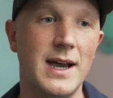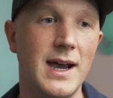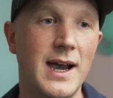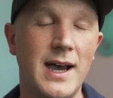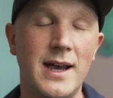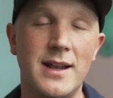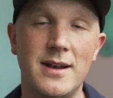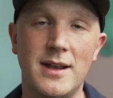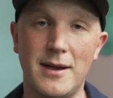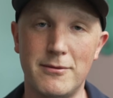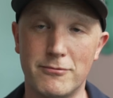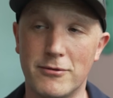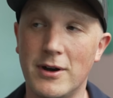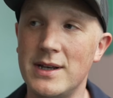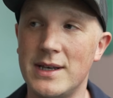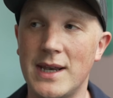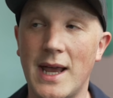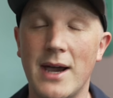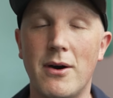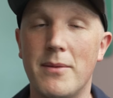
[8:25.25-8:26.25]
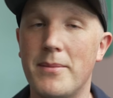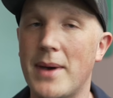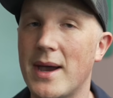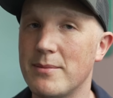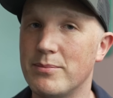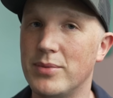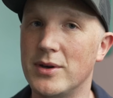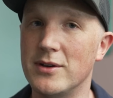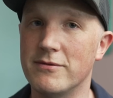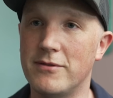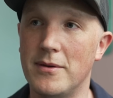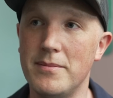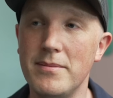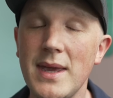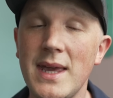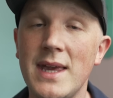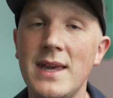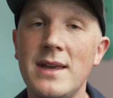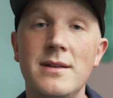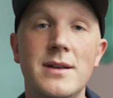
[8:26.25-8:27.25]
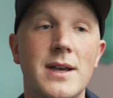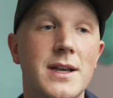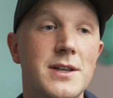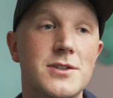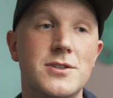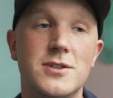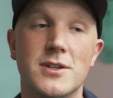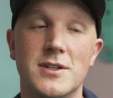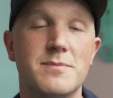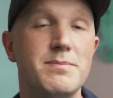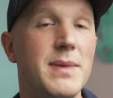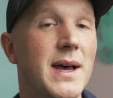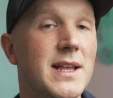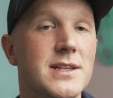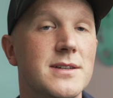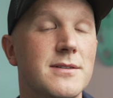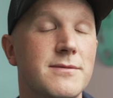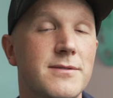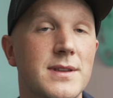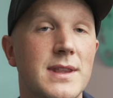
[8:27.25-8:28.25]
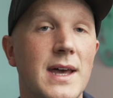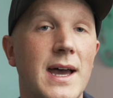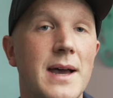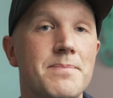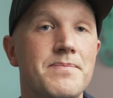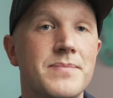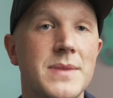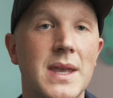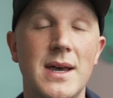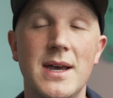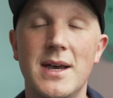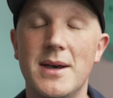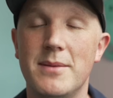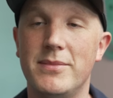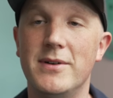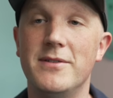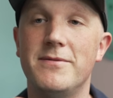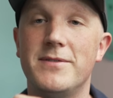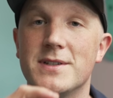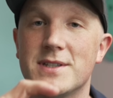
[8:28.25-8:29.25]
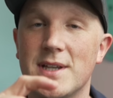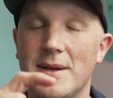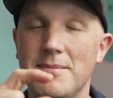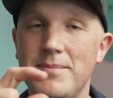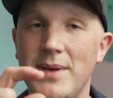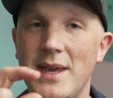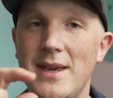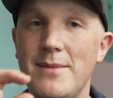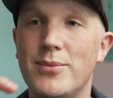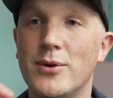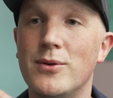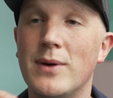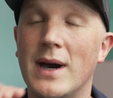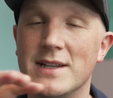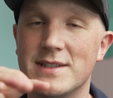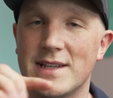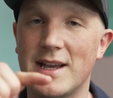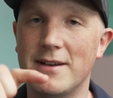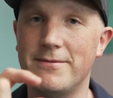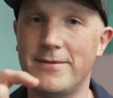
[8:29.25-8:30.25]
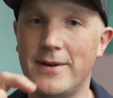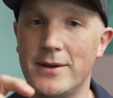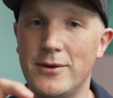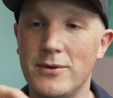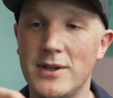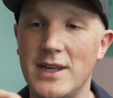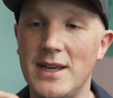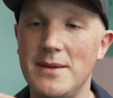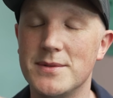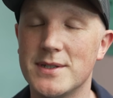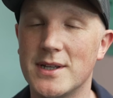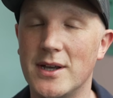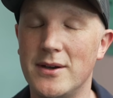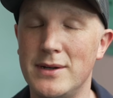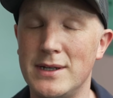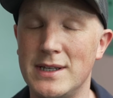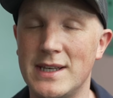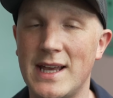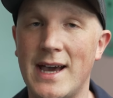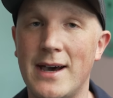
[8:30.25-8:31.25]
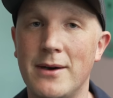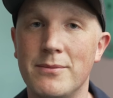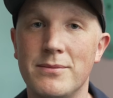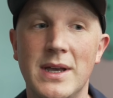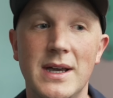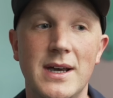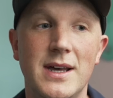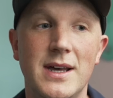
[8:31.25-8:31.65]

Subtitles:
And right now, a MacBook for me is just better for that. But for some people, as that funnel keeps going down,